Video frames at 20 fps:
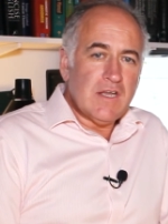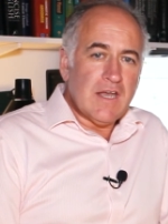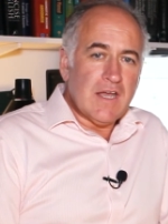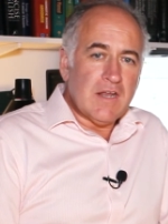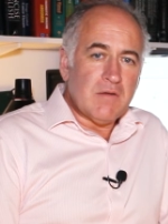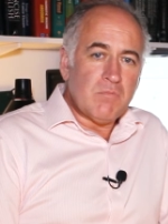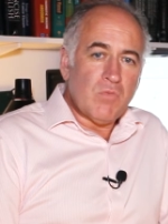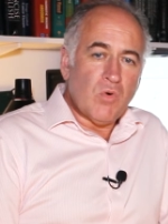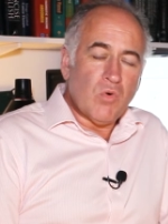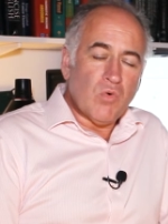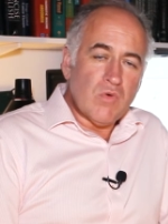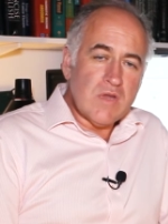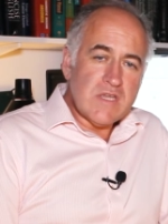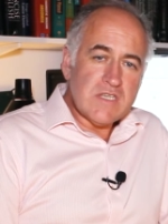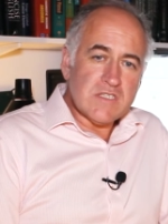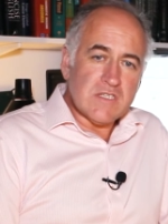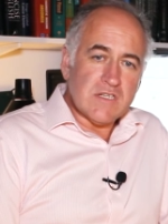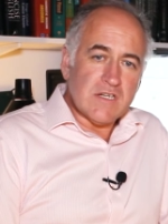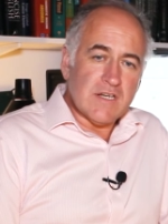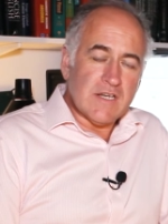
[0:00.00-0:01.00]
And more
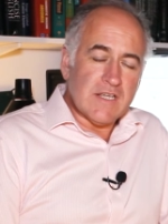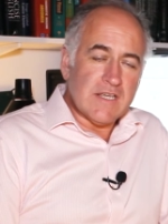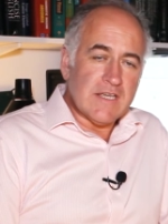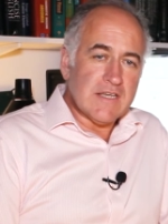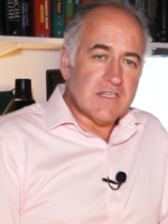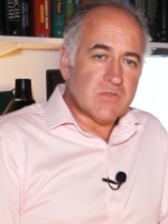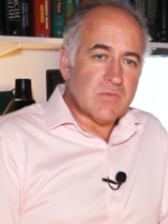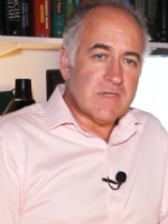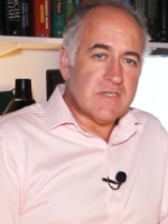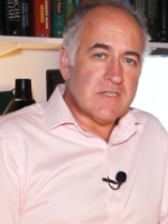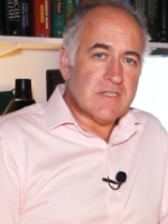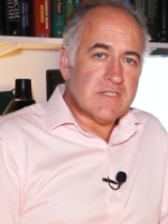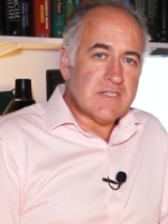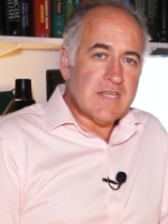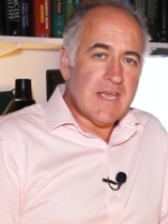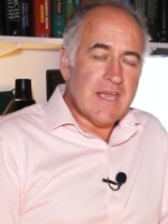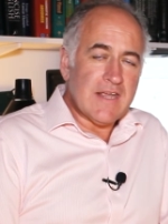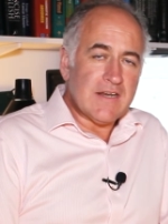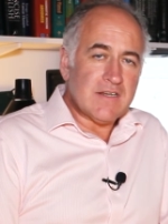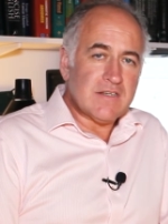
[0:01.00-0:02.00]
recently, as we
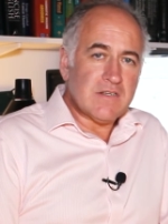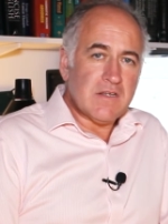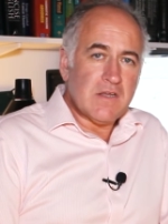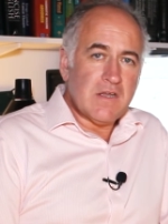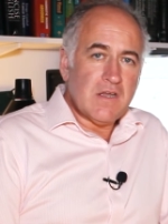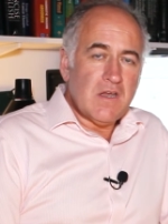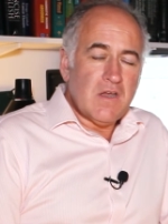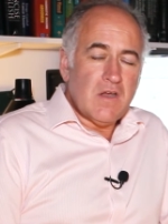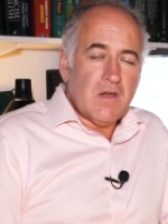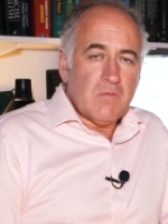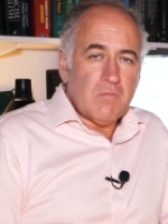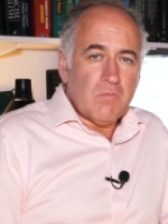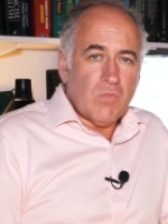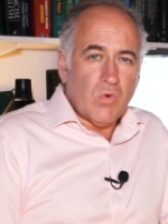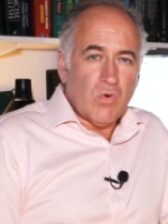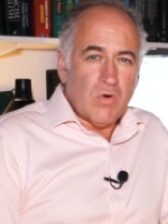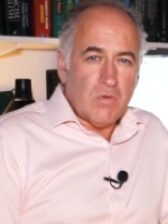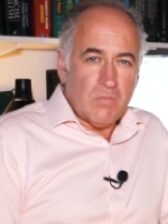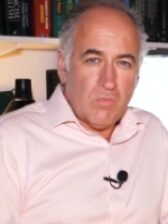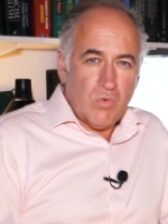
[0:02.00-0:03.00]
detect
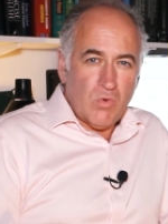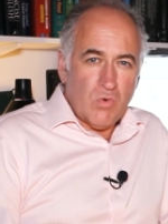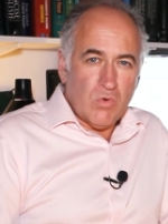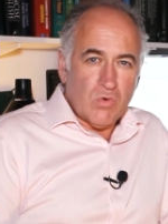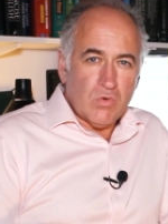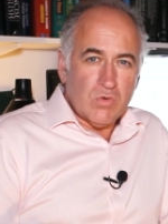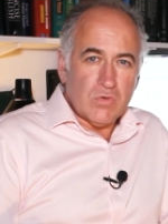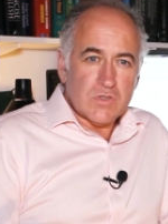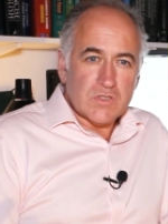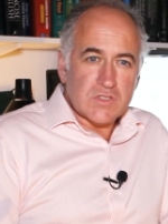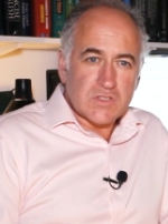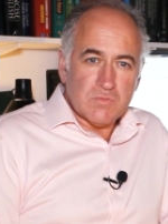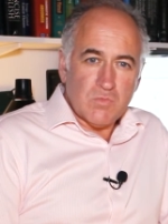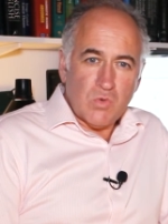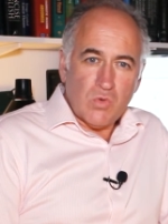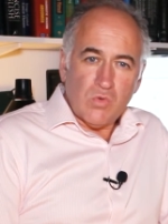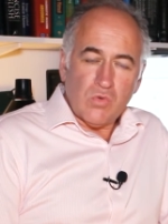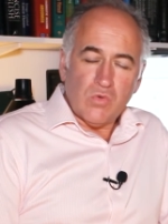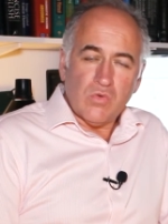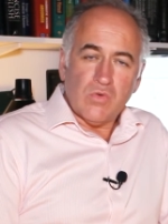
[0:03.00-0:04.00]
more and more
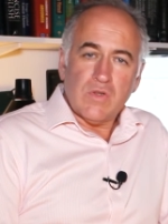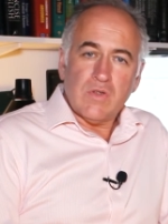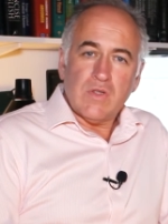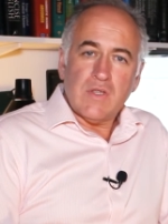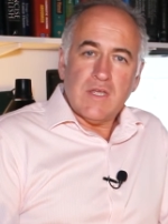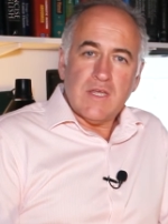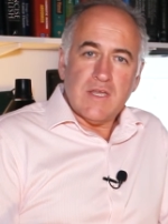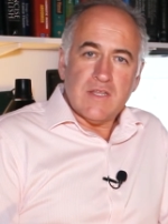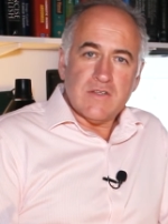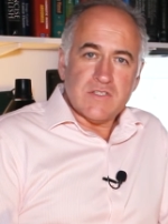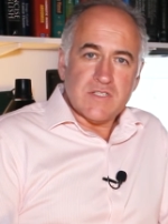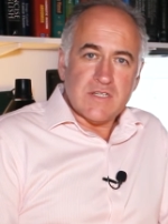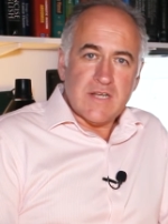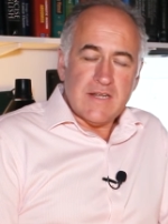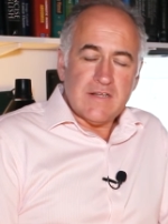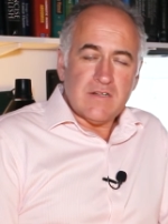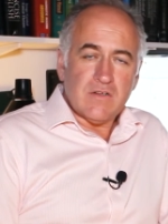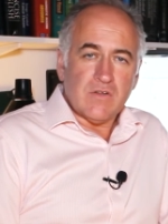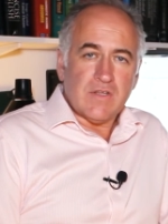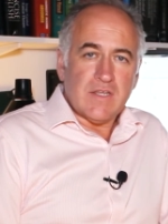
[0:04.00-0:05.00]
small
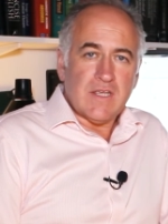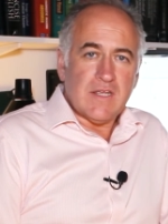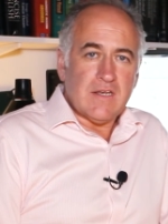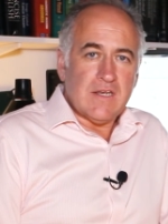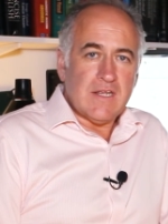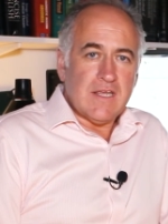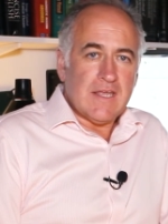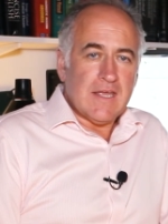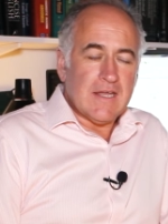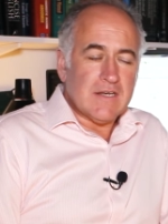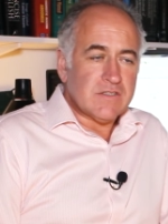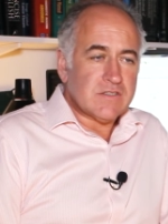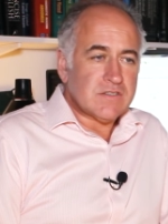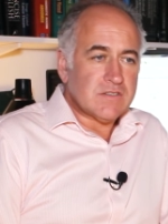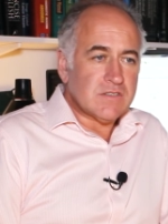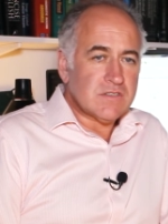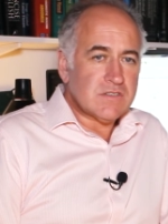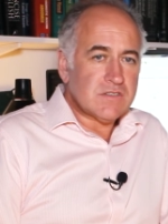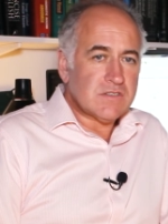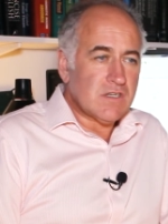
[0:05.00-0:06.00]
incidental kidney
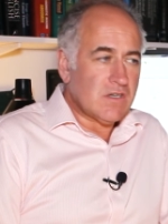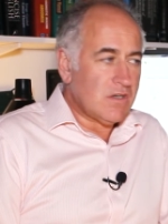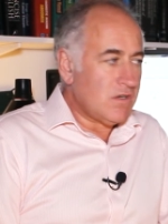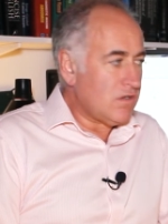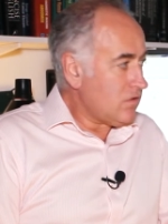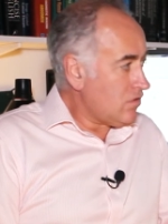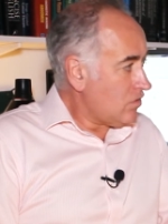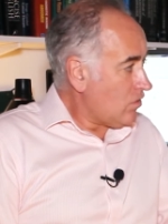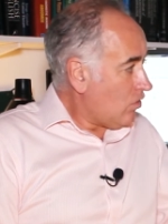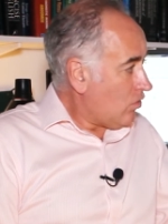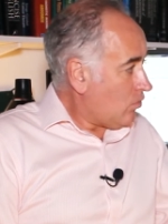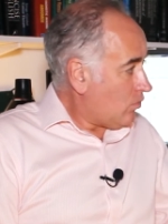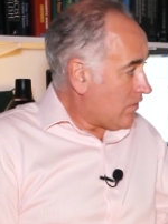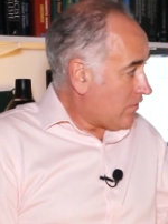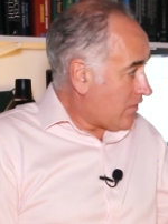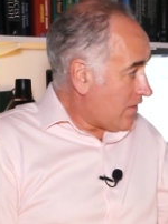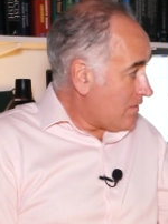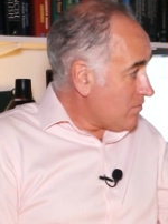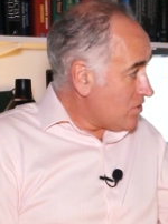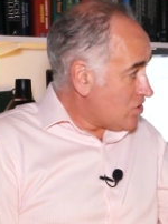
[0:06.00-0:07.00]
cancers, or
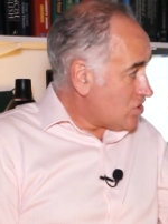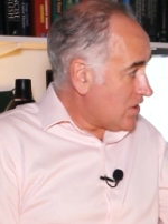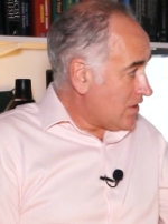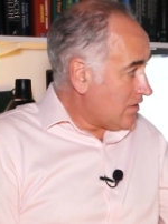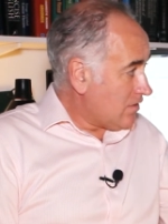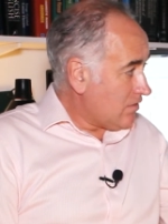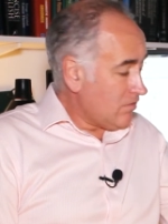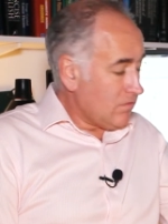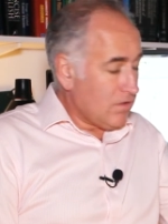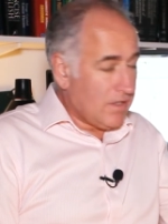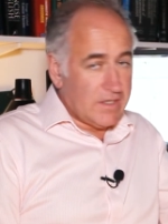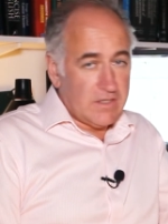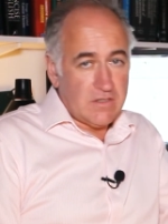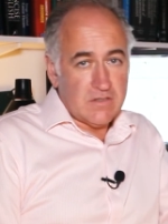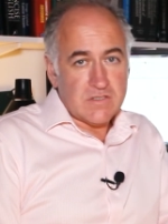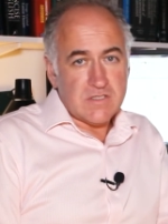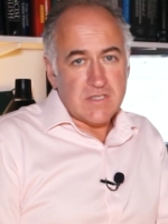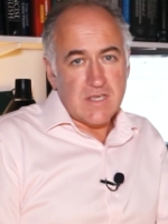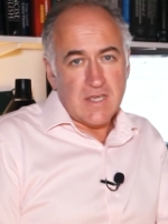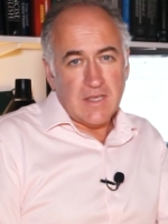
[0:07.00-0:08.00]
with imaging like
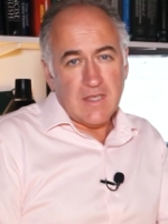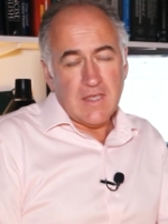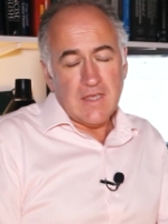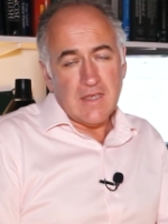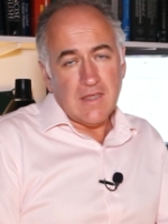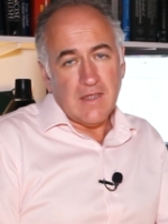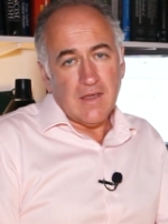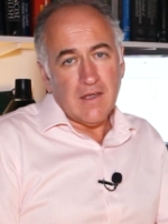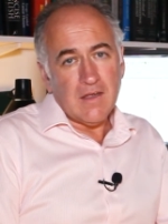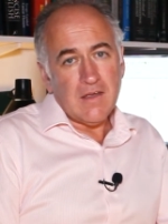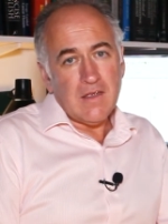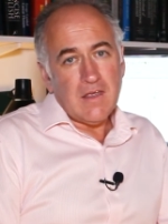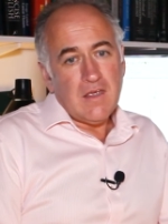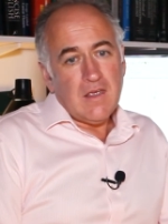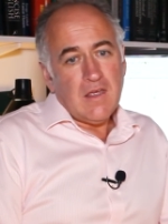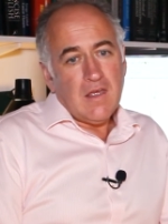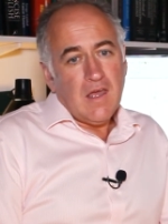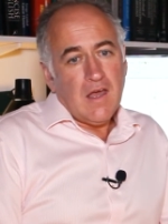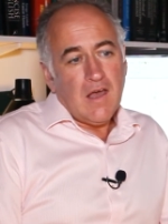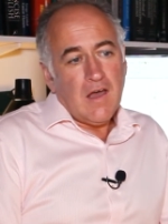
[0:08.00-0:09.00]
you're seeing here,
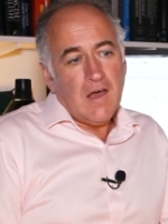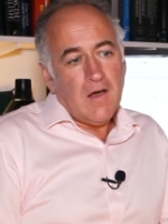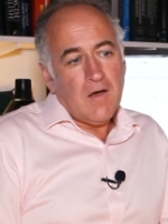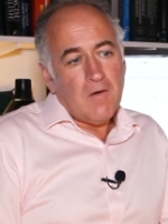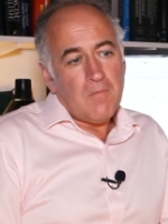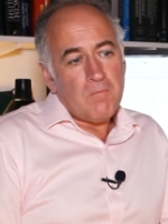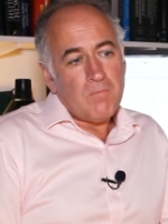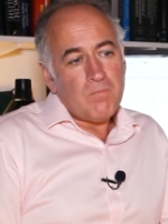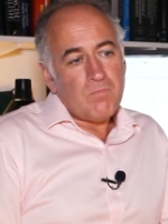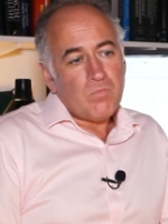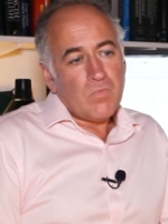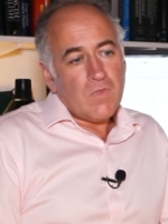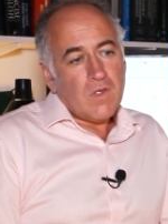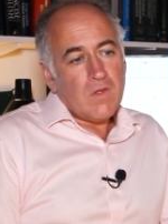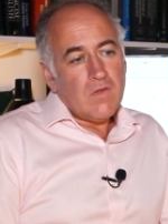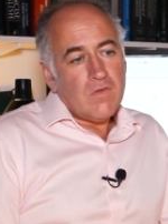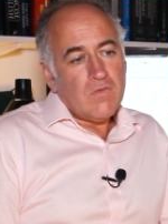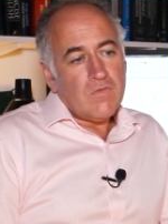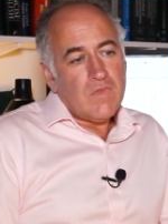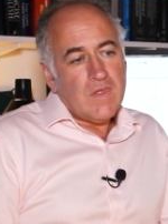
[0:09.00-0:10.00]

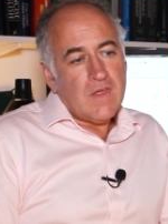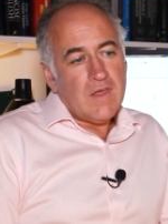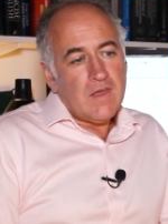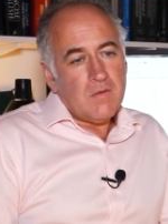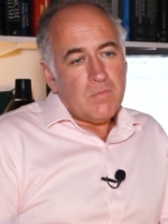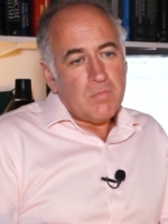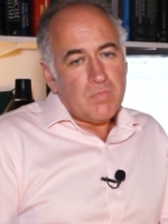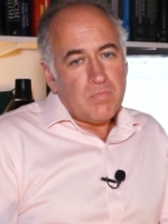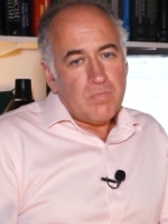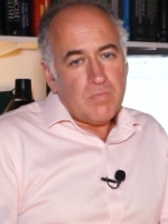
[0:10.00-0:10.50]
they're